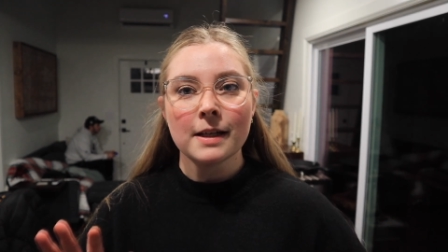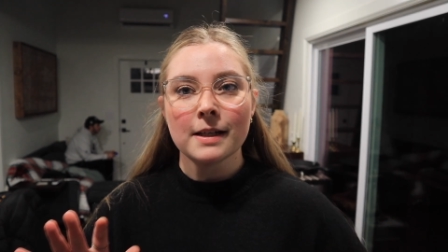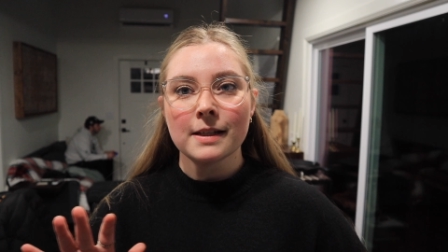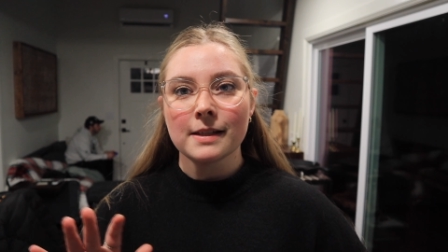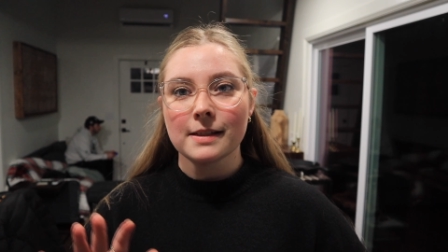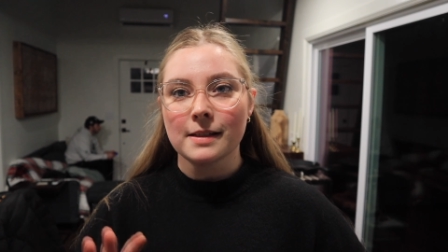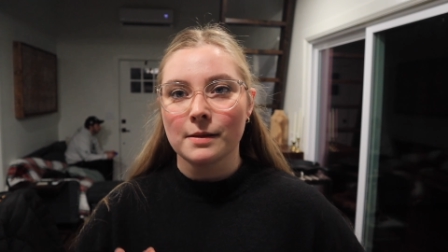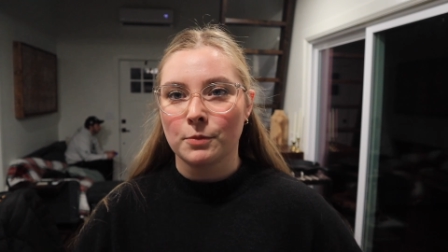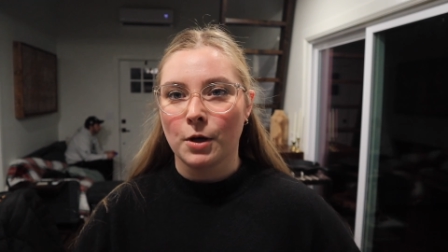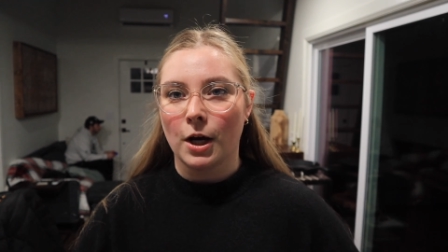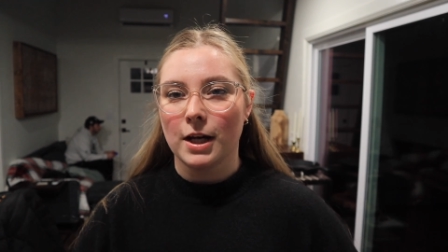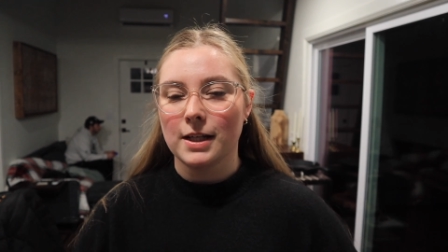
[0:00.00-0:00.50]

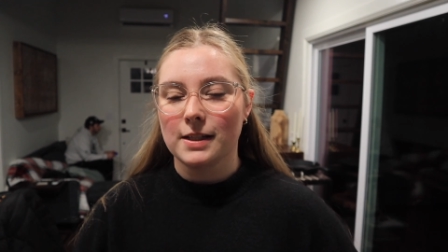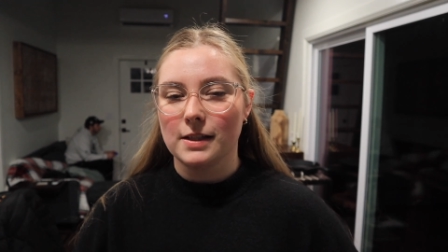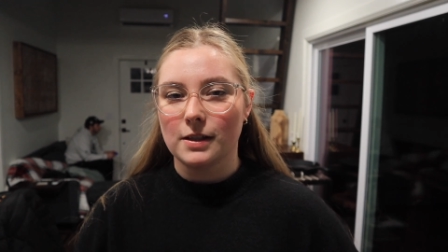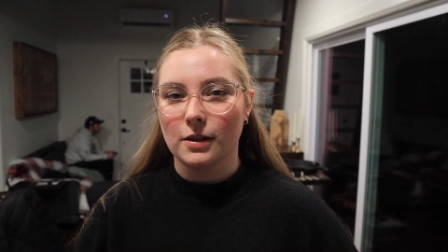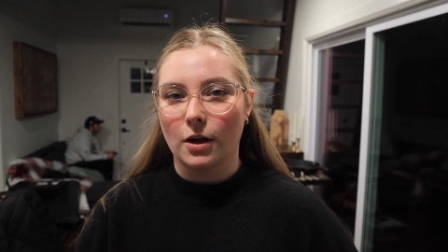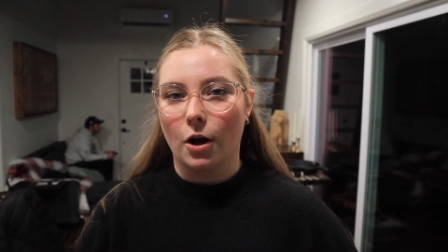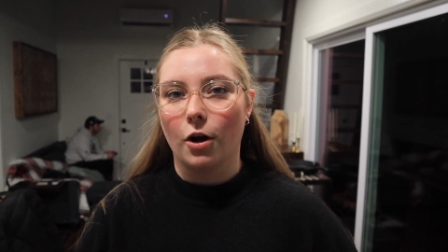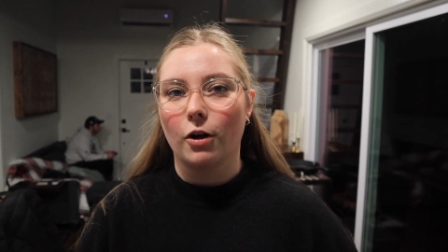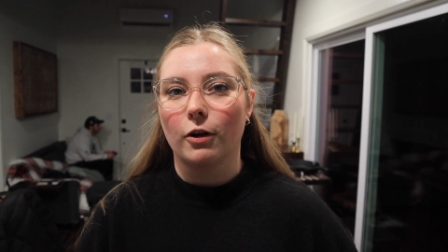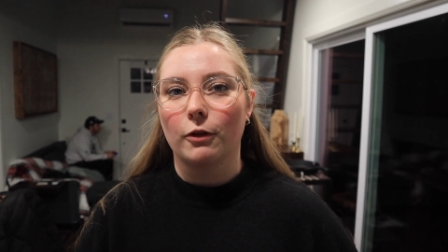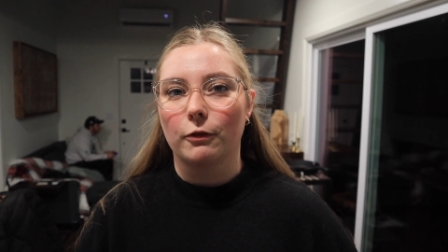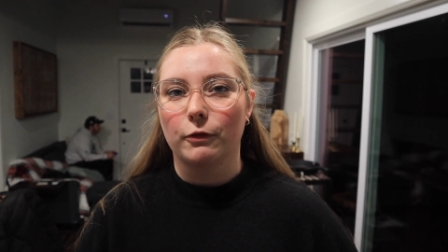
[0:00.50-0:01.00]
some rice
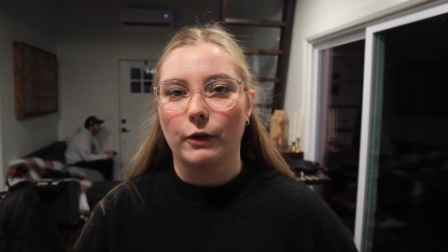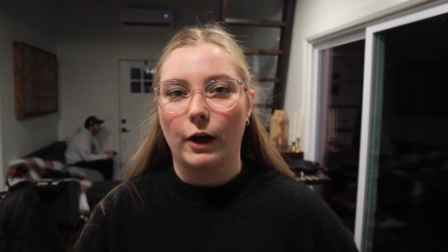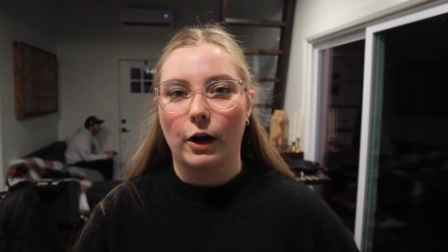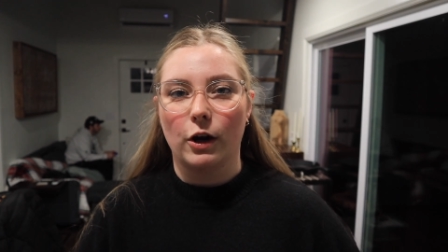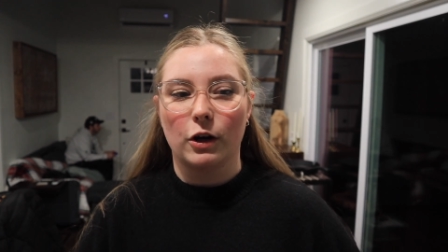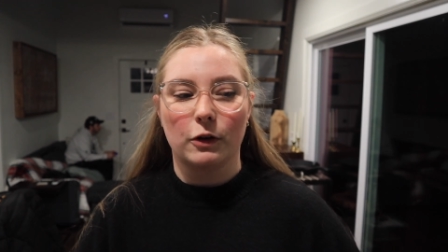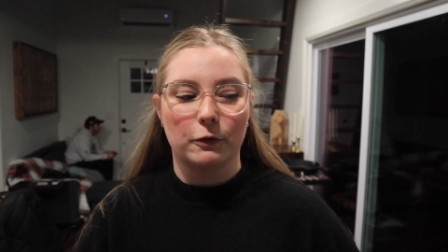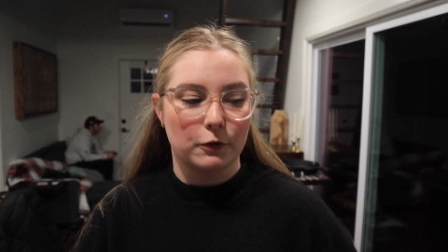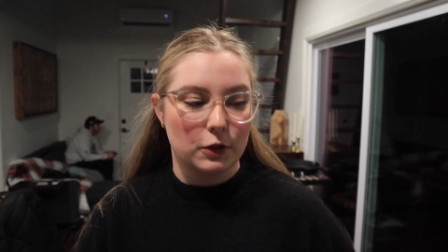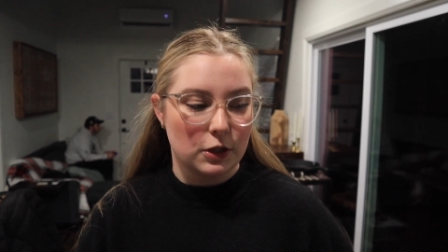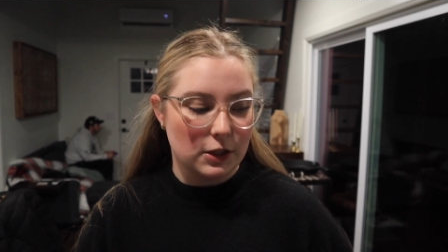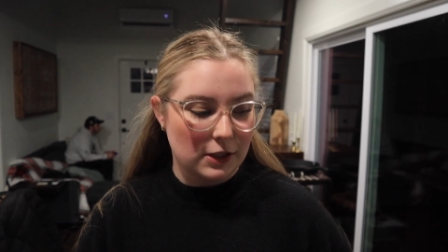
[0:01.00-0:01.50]

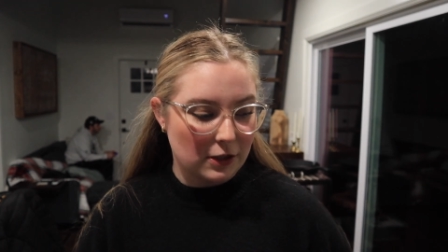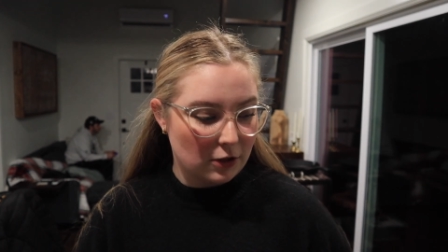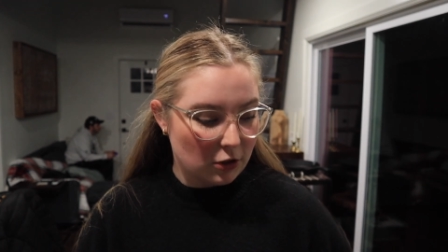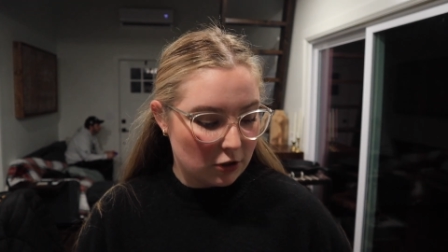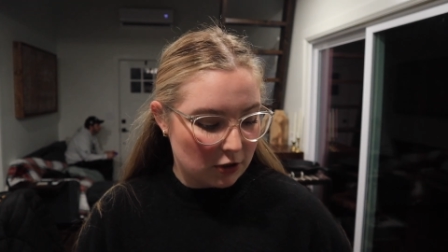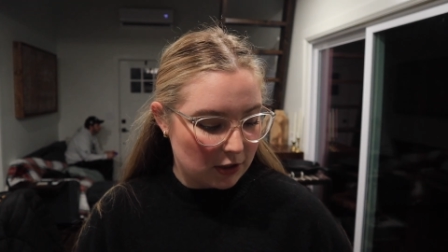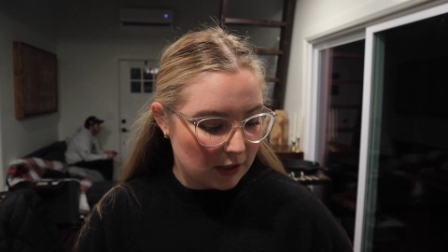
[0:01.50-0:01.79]
cauliflower for dinner